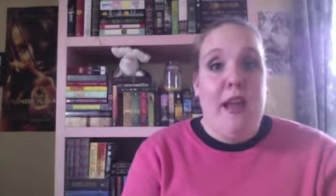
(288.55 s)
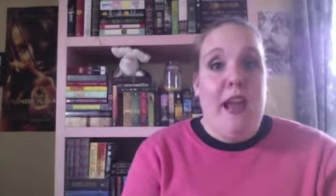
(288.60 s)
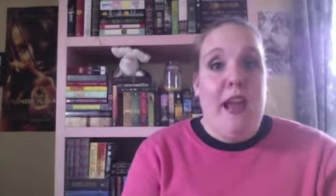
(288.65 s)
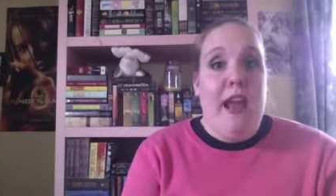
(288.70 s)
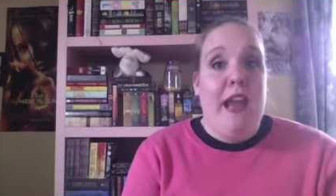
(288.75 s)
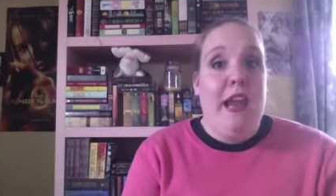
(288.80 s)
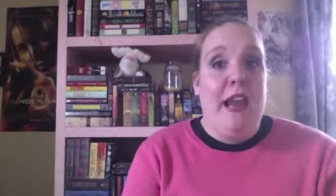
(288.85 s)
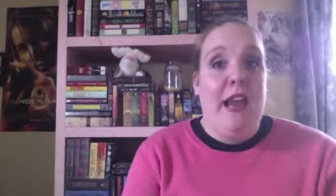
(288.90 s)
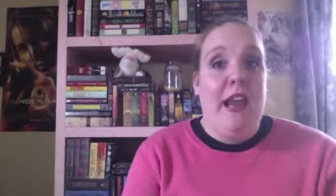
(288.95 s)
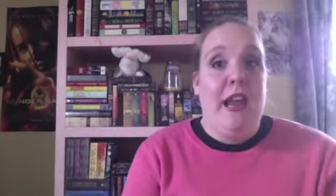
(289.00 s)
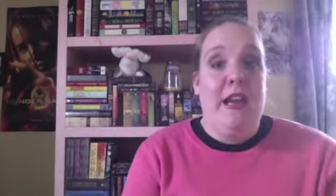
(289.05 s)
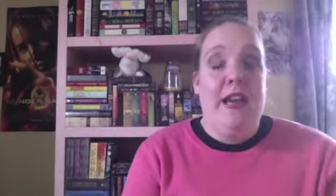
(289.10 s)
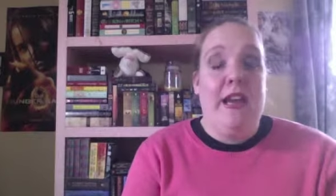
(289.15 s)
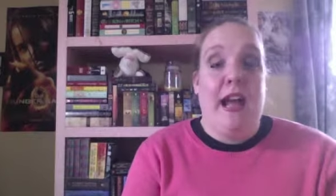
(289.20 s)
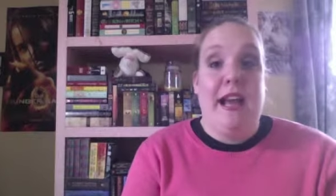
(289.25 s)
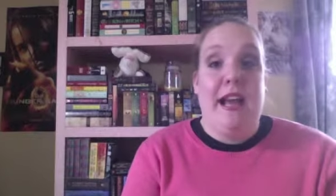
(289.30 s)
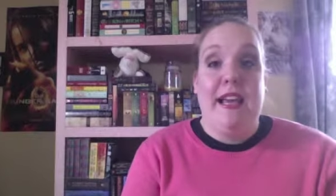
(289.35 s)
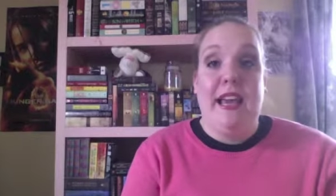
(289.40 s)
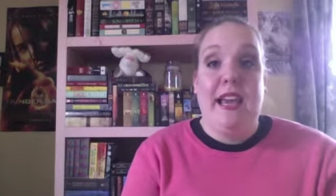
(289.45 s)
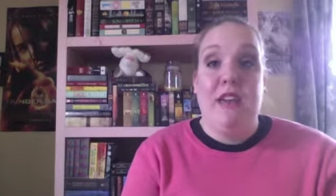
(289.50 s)
and I
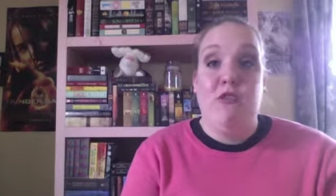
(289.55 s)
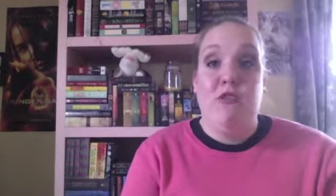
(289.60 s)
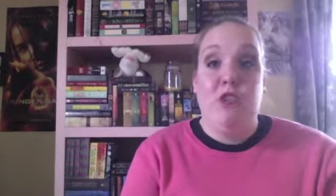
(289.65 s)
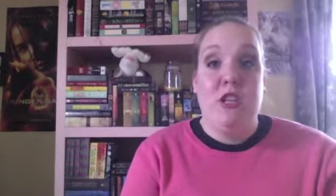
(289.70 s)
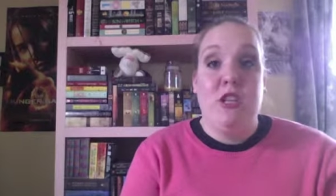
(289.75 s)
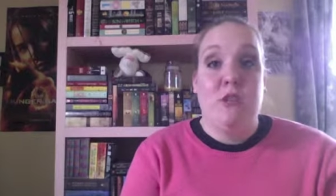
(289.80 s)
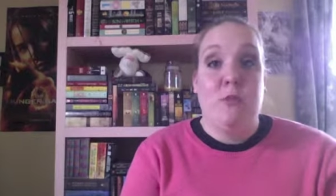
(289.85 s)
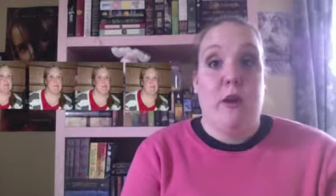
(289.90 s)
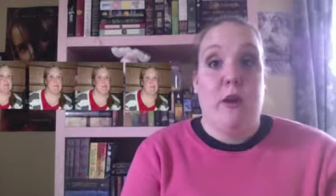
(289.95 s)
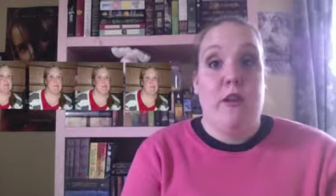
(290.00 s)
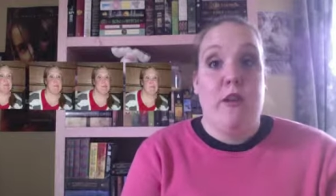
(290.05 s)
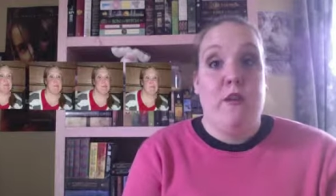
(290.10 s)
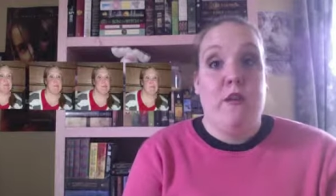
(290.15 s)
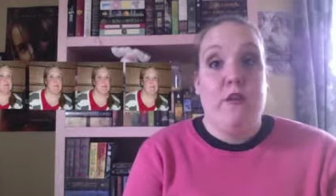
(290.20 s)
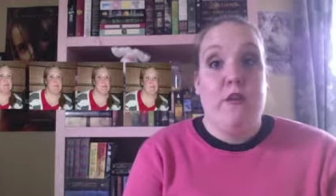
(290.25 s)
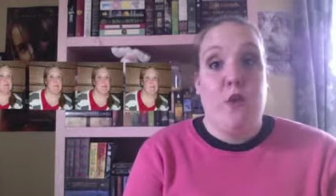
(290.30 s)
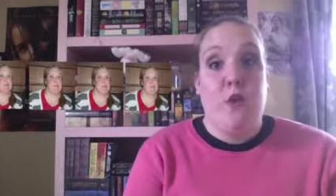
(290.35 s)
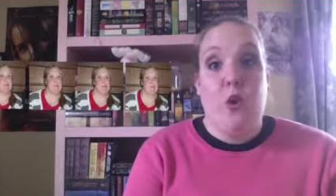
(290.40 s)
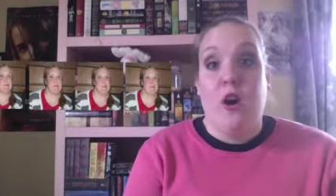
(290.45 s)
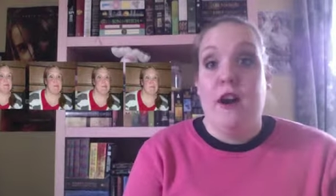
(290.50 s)
gave this one
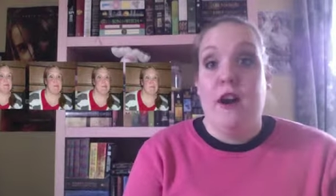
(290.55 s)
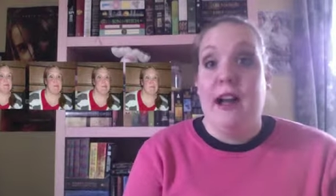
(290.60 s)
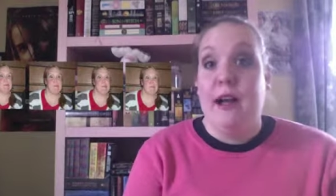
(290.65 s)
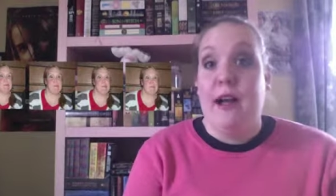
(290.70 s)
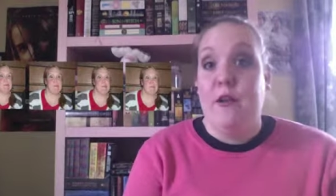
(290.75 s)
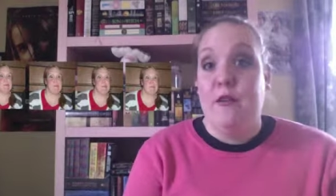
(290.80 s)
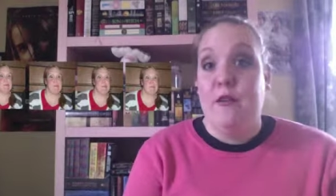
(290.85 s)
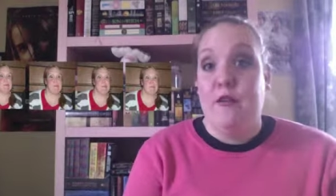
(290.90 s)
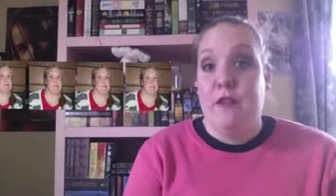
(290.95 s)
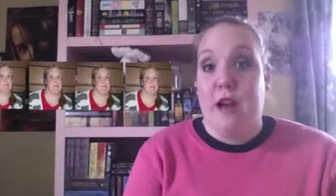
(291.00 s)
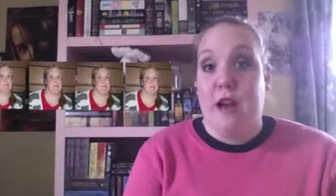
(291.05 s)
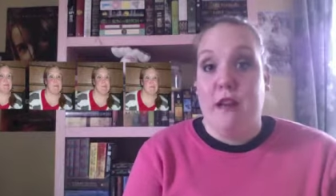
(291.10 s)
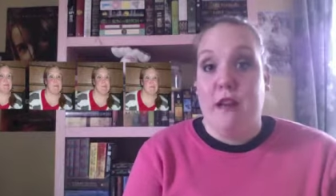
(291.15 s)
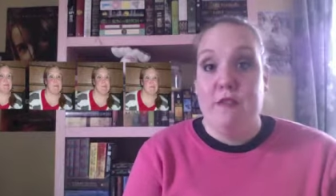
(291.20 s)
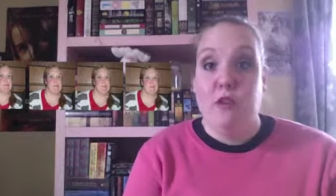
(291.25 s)
4 out of 5